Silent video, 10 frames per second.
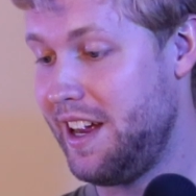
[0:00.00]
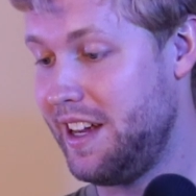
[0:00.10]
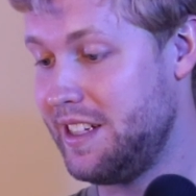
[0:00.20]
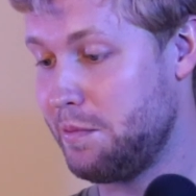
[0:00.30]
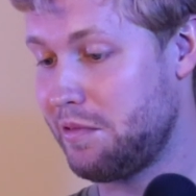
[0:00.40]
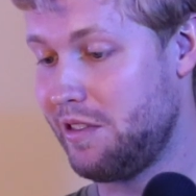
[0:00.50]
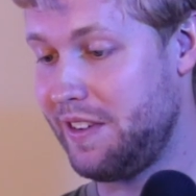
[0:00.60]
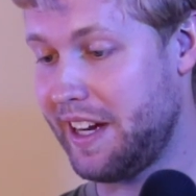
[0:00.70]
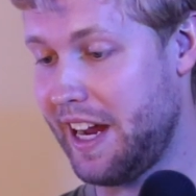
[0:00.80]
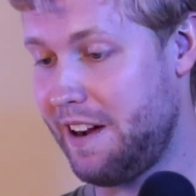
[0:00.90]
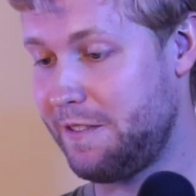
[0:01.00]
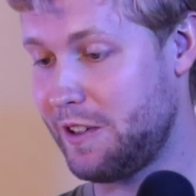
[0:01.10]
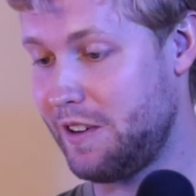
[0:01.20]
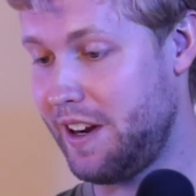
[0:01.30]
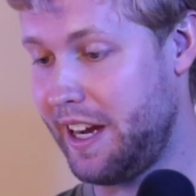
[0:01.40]
is improving
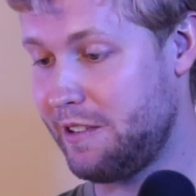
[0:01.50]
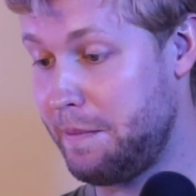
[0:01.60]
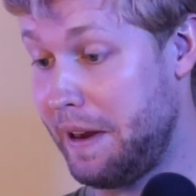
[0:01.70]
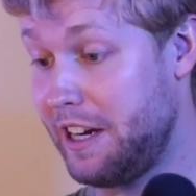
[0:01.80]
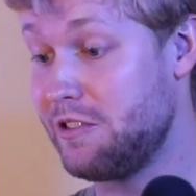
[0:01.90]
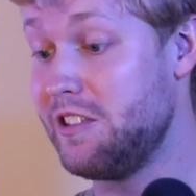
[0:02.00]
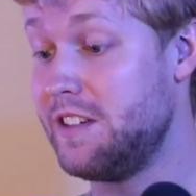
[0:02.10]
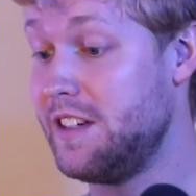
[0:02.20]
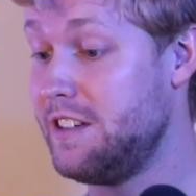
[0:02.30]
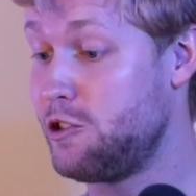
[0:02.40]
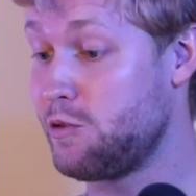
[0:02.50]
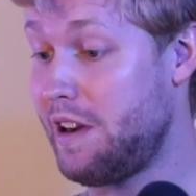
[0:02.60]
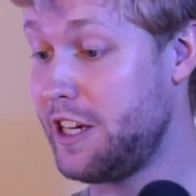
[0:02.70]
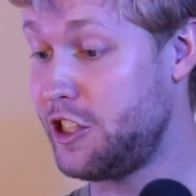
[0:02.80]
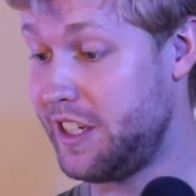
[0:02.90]
after angry patron
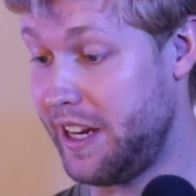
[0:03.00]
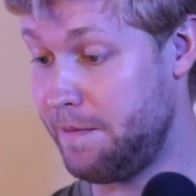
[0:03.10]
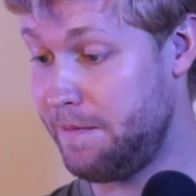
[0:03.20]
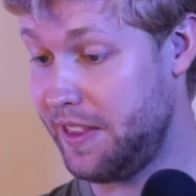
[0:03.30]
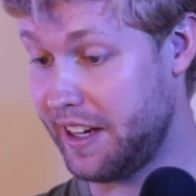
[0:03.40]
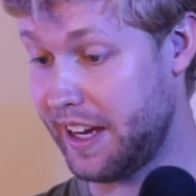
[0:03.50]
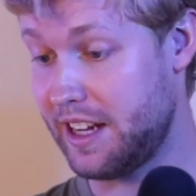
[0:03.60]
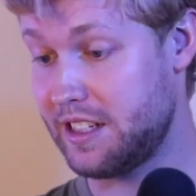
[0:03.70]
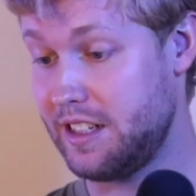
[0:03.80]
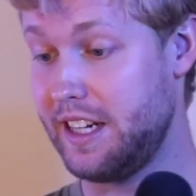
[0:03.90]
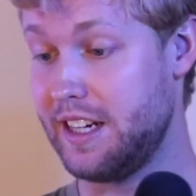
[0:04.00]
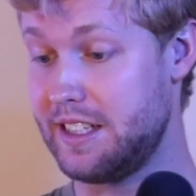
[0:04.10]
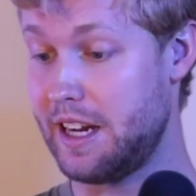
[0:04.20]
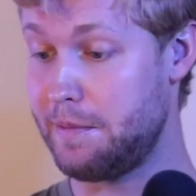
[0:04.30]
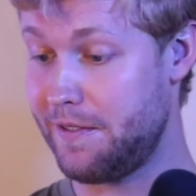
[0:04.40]
drenched him in gasoline and
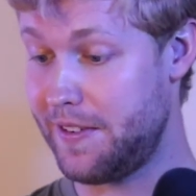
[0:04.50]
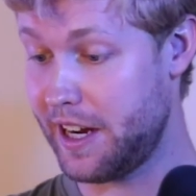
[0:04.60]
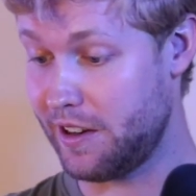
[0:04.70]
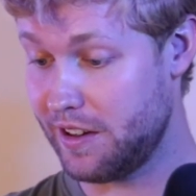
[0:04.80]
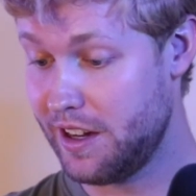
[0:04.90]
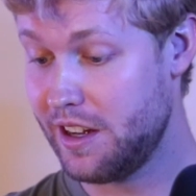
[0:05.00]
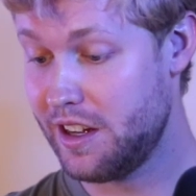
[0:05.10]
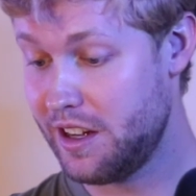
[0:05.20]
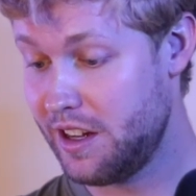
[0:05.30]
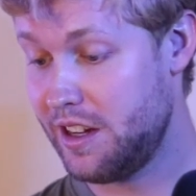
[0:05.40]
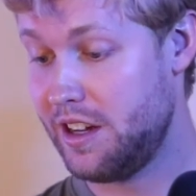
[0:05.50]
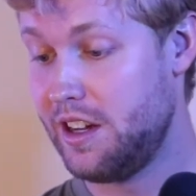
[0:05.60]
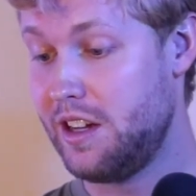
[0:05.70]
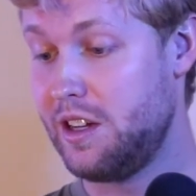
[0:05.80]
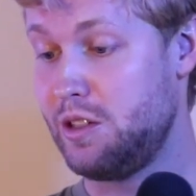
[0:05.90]
set him on fire.
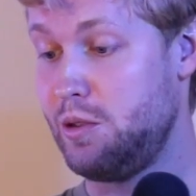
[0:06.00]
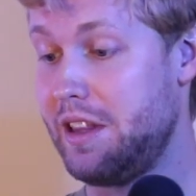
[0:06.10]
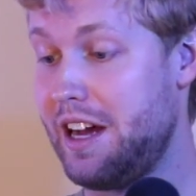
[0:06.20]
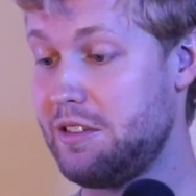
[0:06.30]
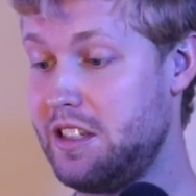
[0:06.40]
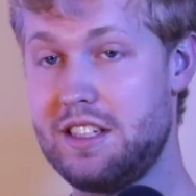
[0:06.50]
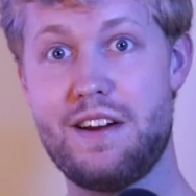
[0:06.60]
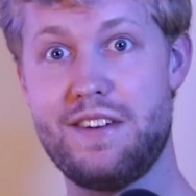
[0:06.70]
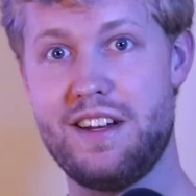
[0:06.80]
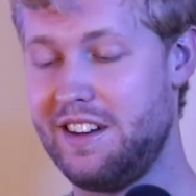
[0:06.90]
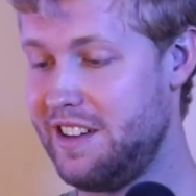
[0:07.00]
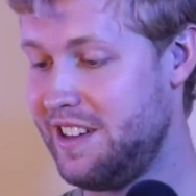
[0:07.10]
2007,